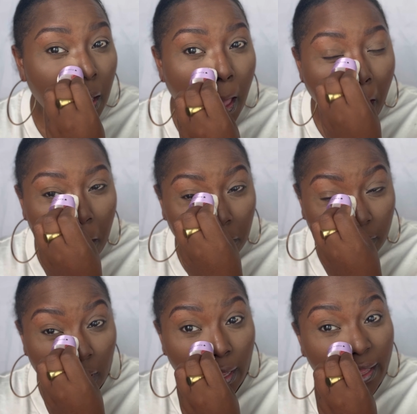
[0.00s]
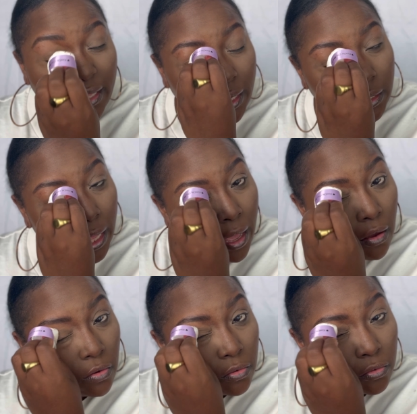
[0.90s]
I don't think I like that.
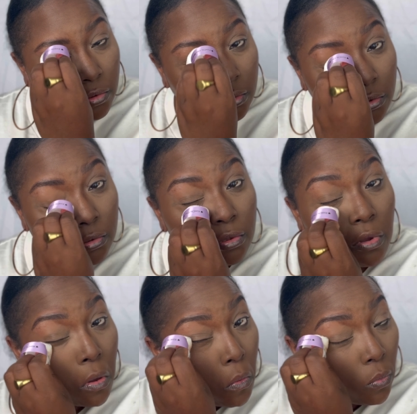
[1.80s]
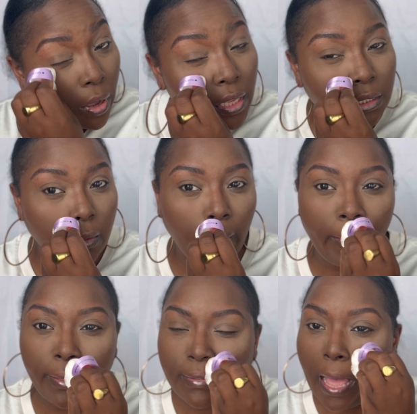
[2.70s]
Ooh, what is
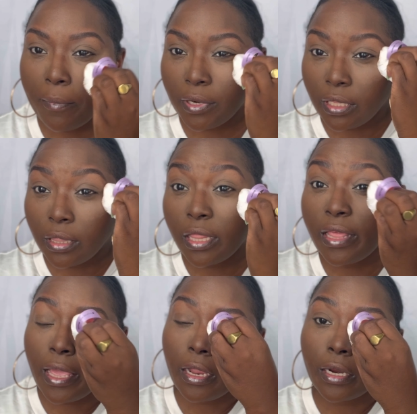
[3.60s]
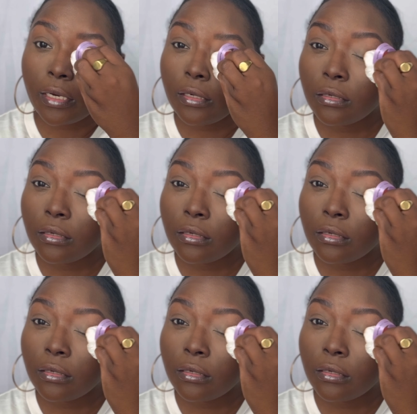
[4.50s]
happening there?